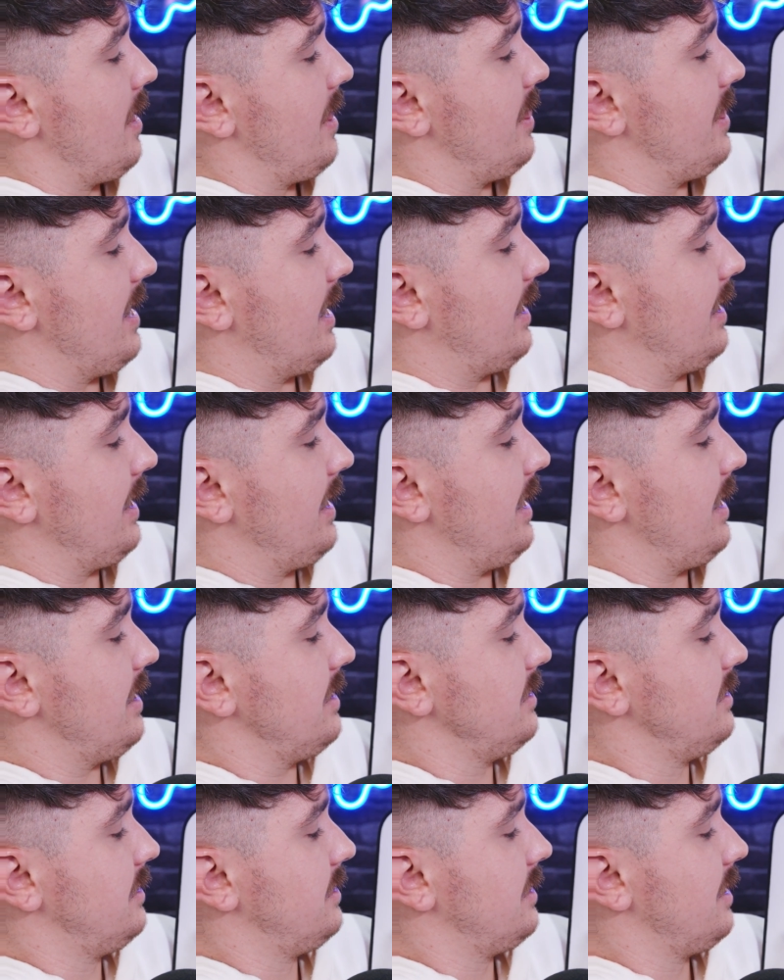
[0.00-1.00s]
there
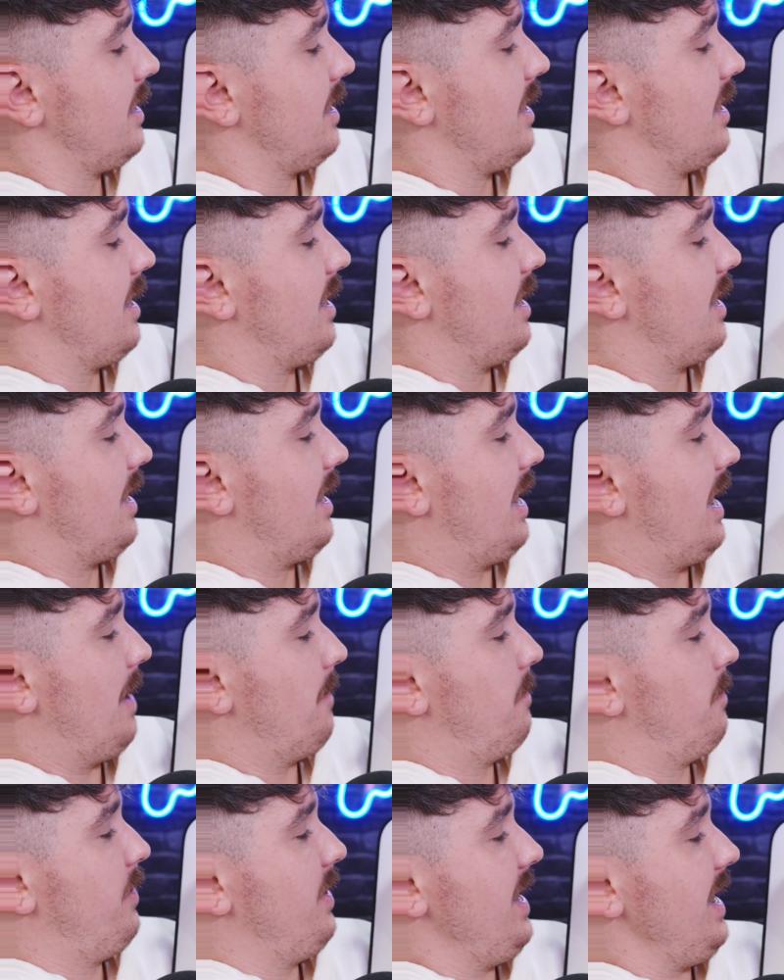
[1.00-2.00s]
is a
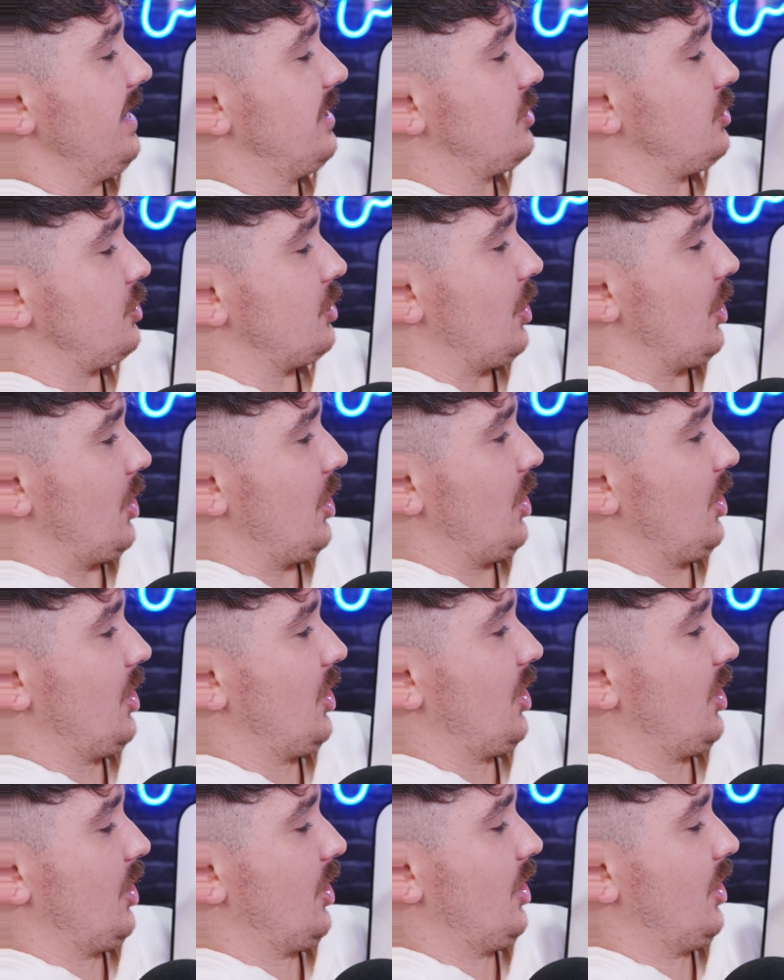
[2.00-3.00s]
picture
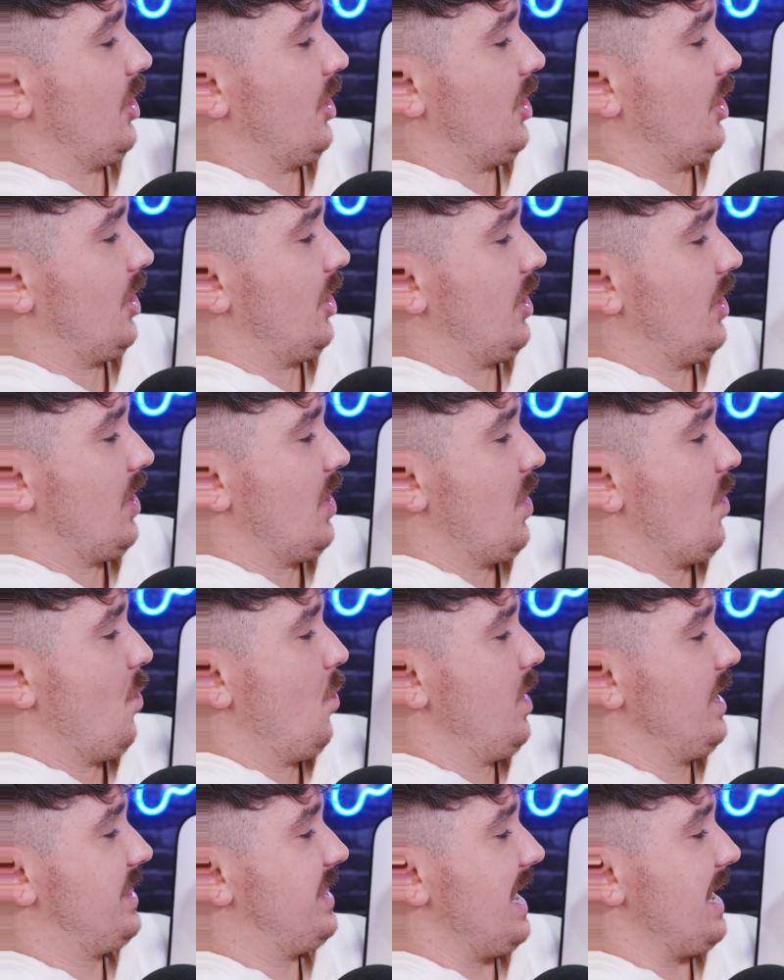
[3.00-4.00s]

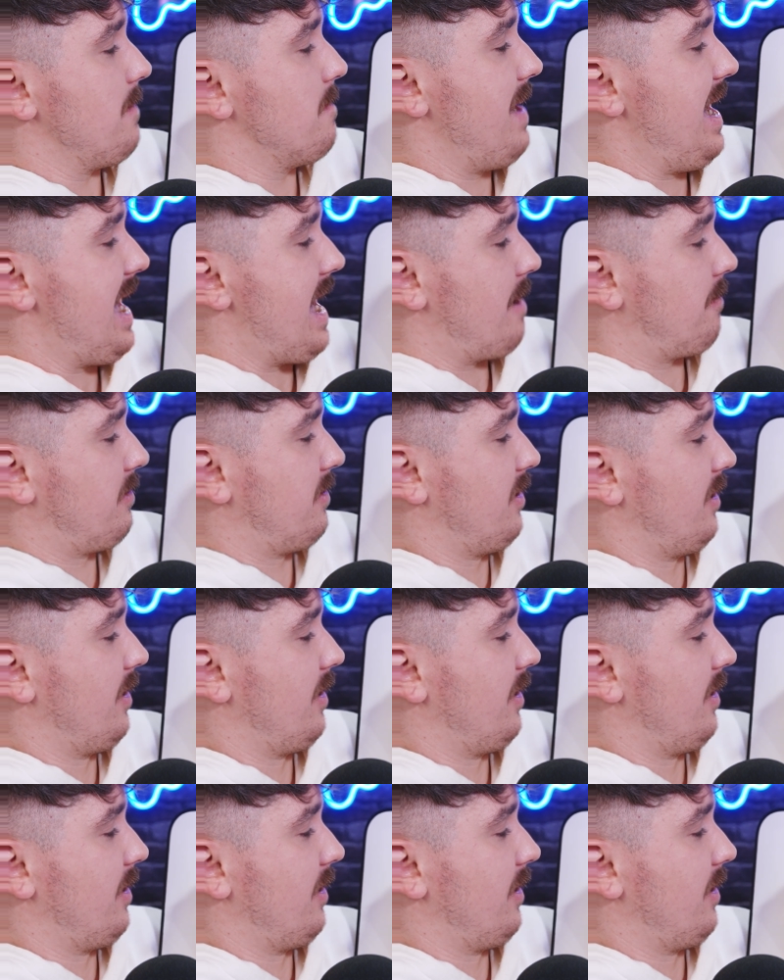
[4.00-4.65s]
with a map.